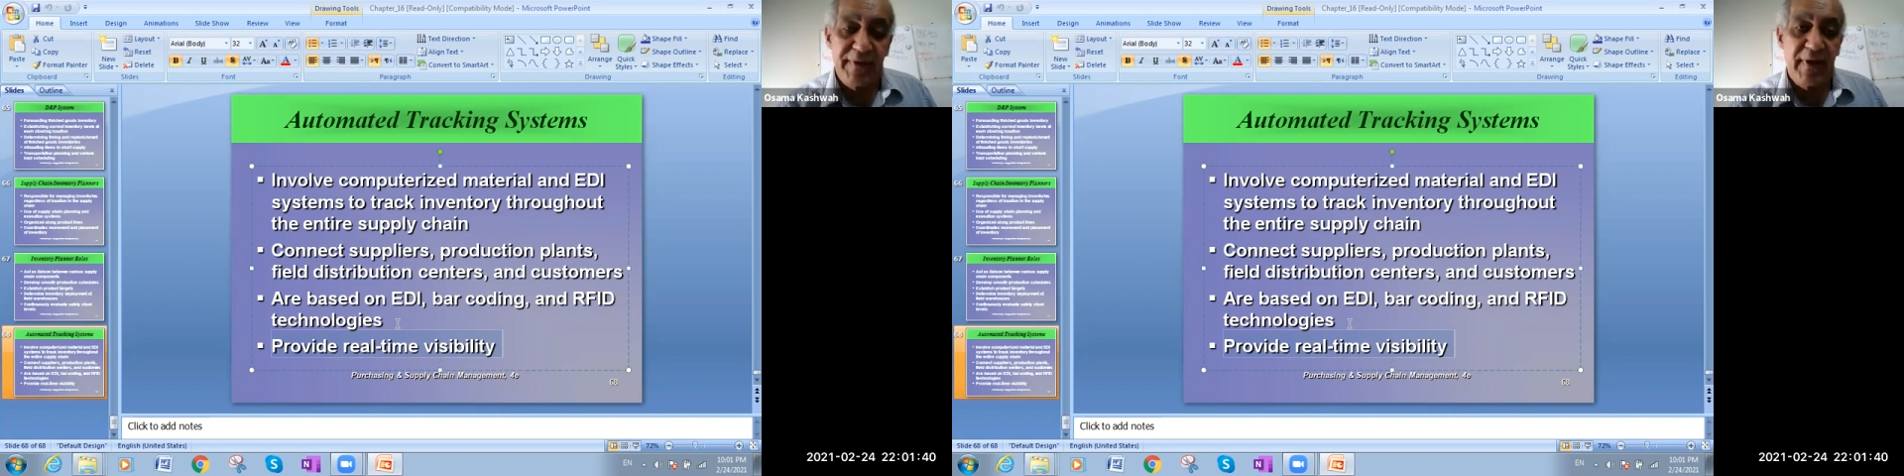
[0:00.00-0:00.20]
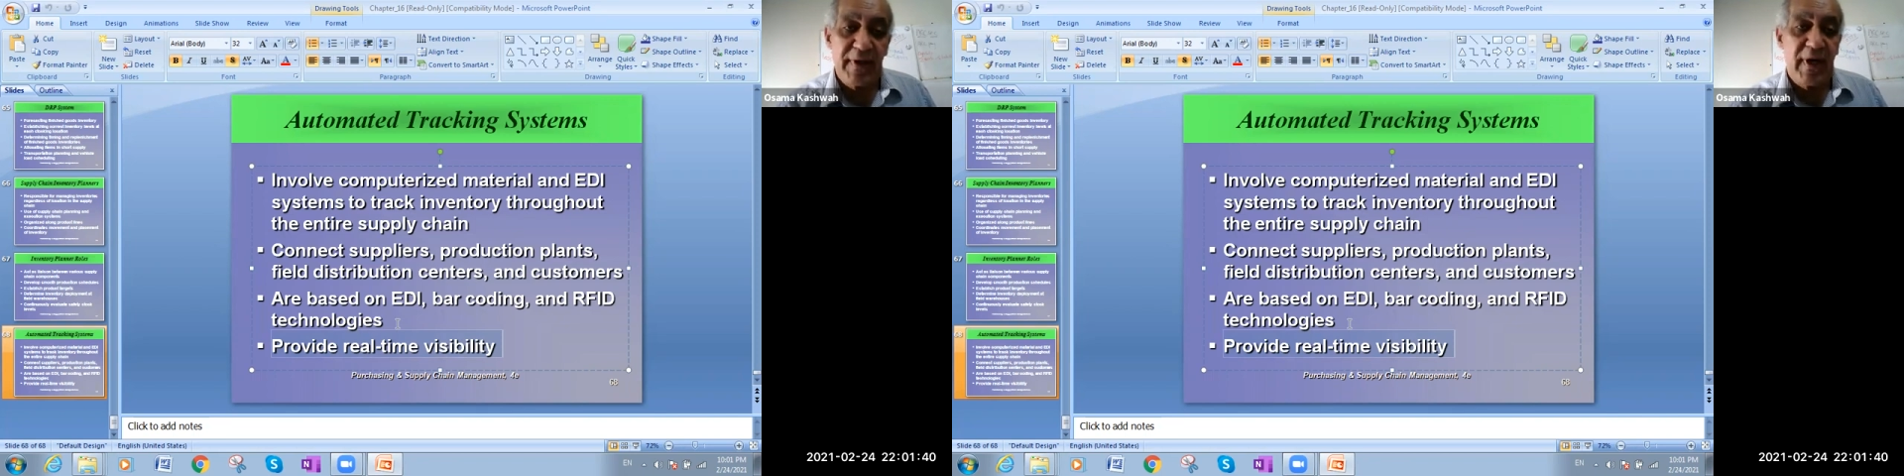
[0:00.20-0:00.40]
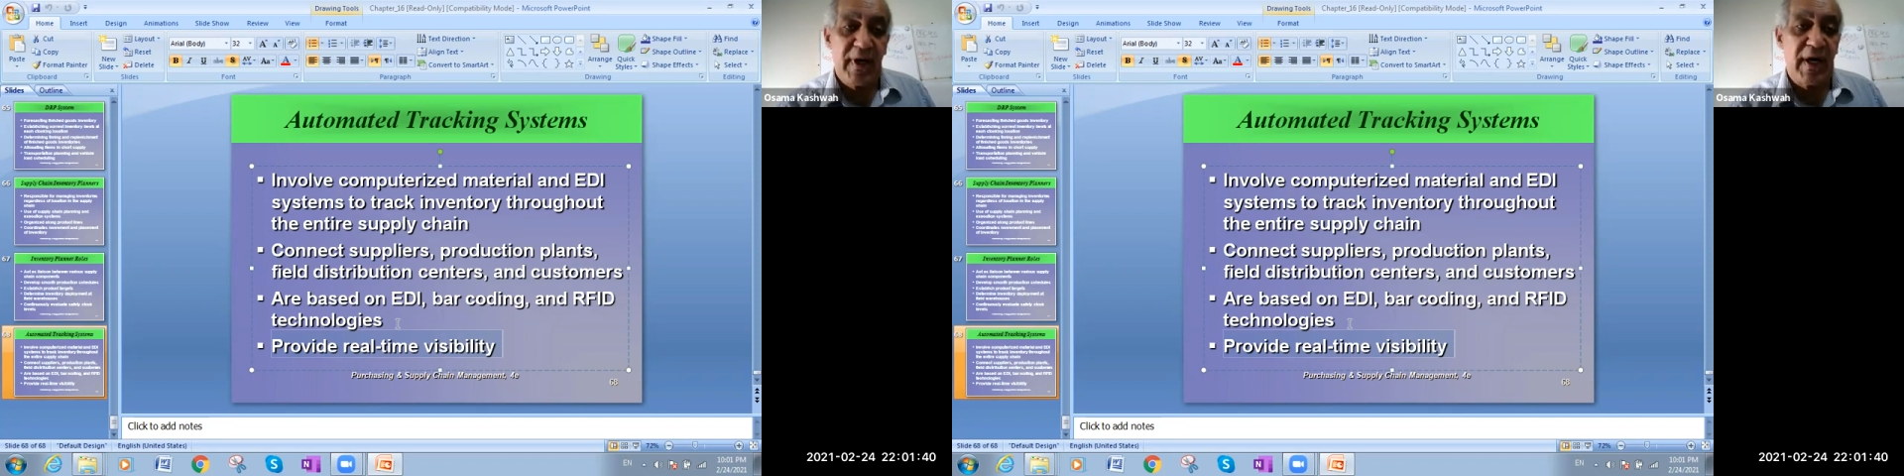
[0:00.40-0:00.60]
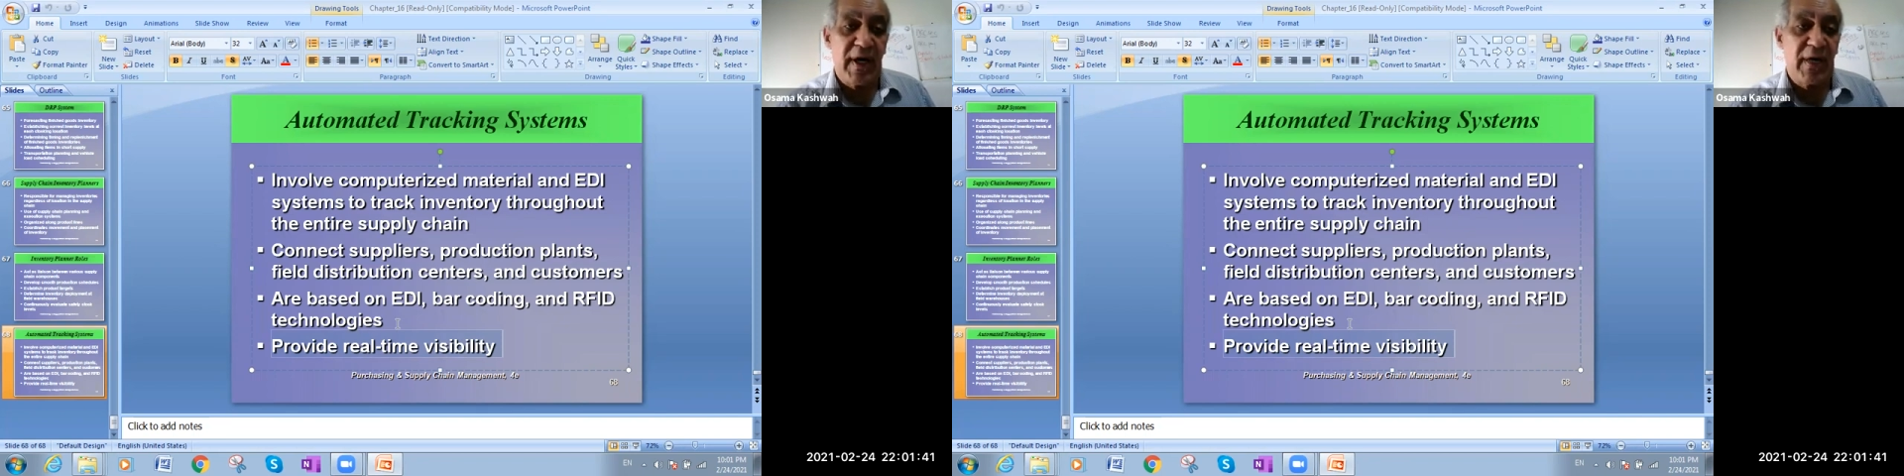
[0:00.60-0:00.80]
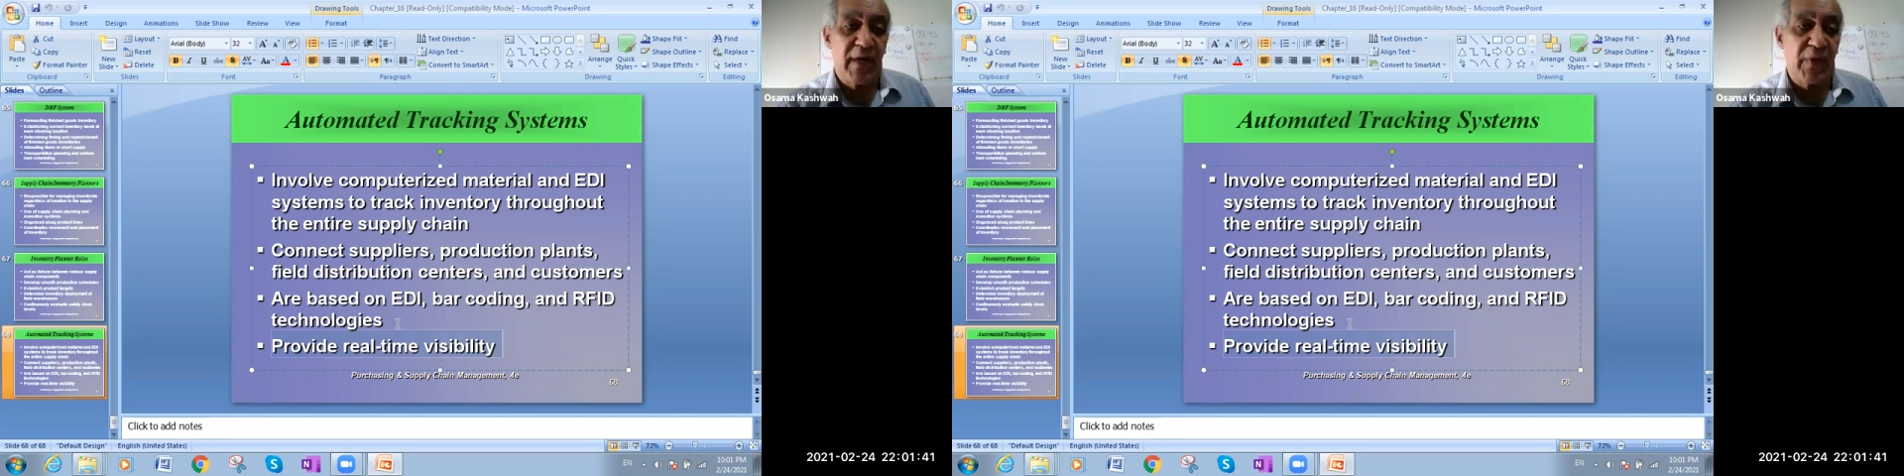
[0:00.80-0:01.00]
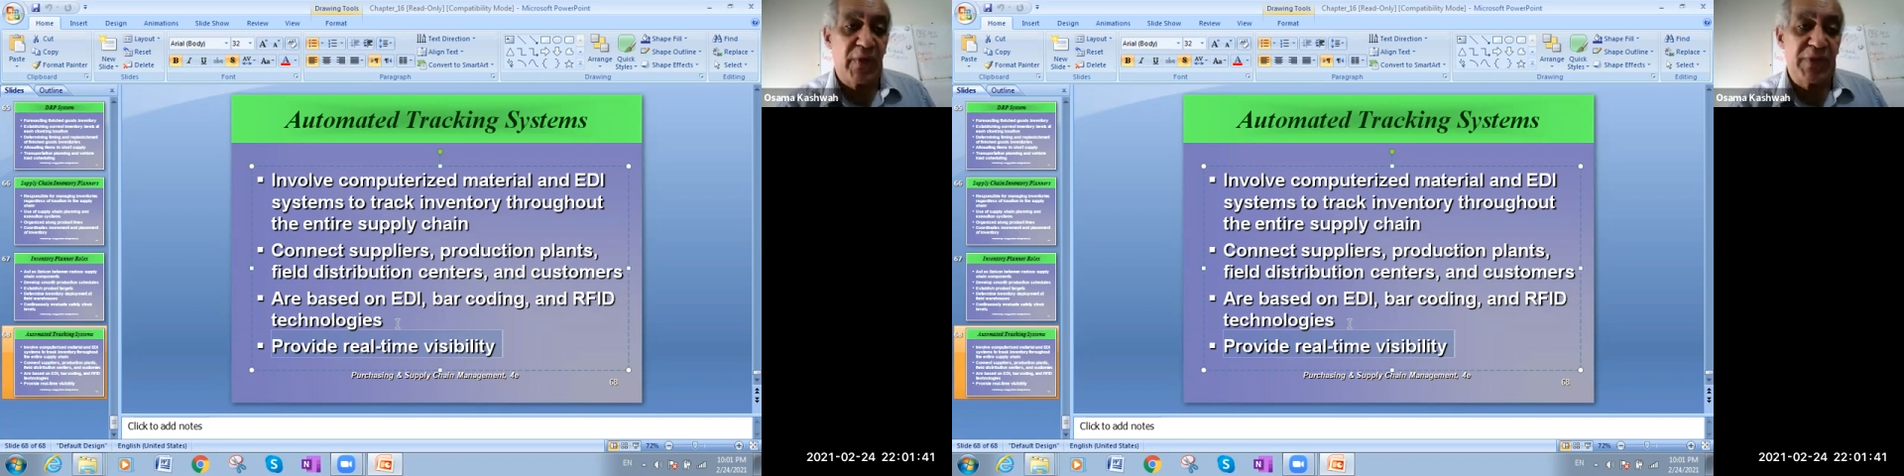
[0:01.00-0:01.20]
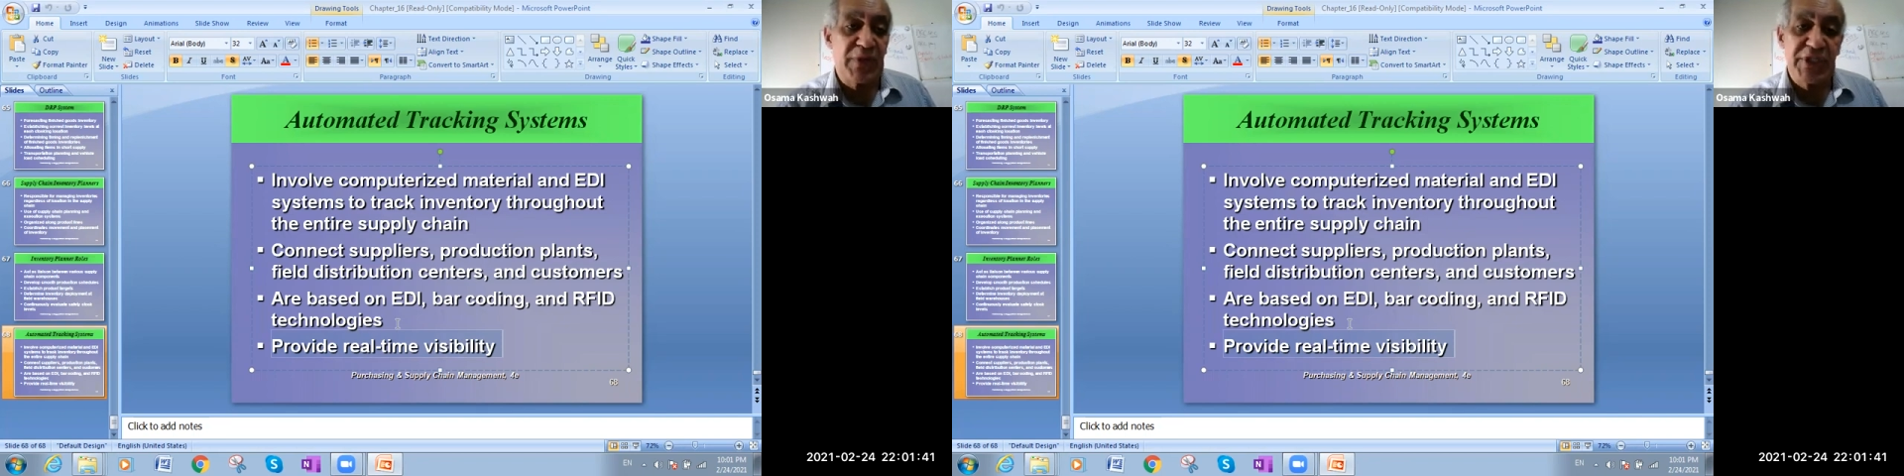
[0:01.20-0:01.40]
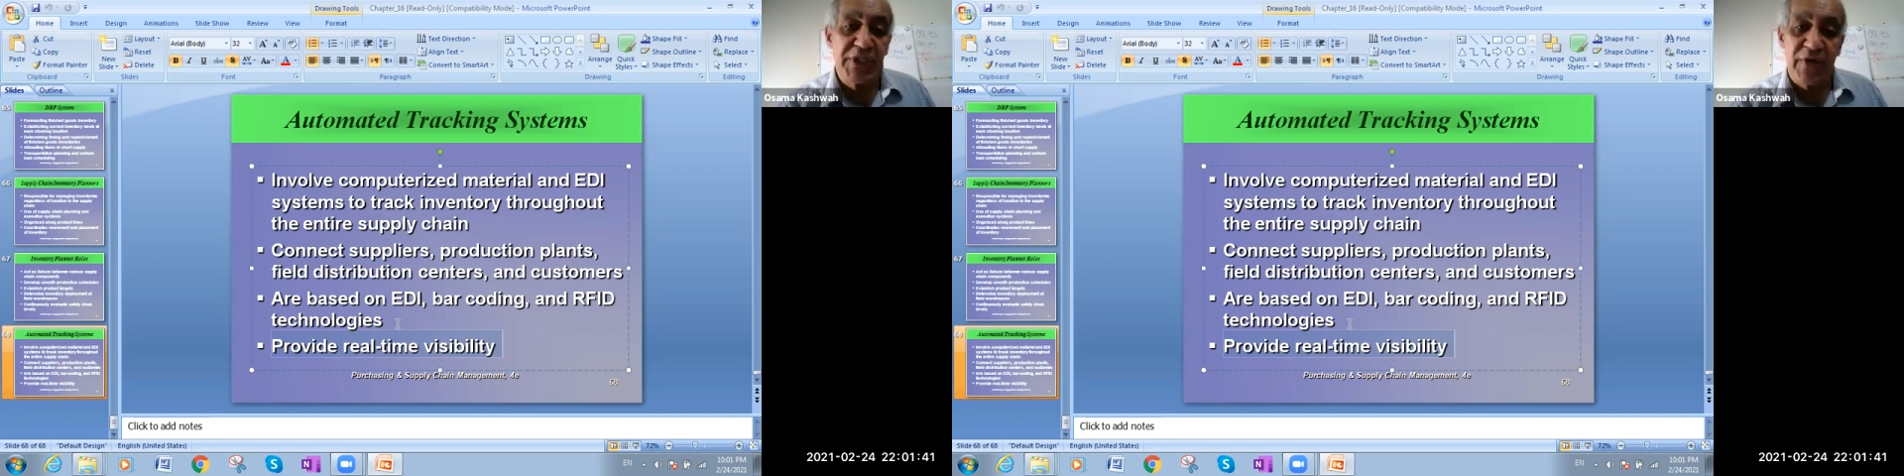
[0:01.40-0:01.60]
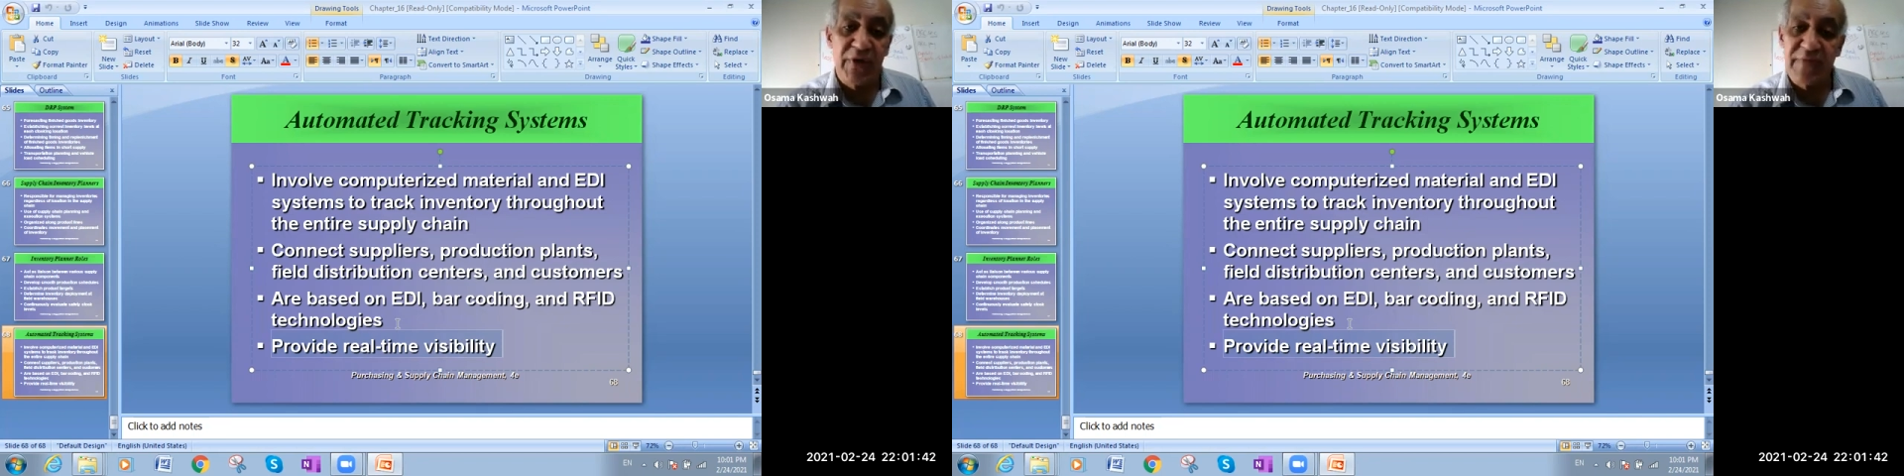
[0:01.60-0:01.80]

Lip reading: and the conditions of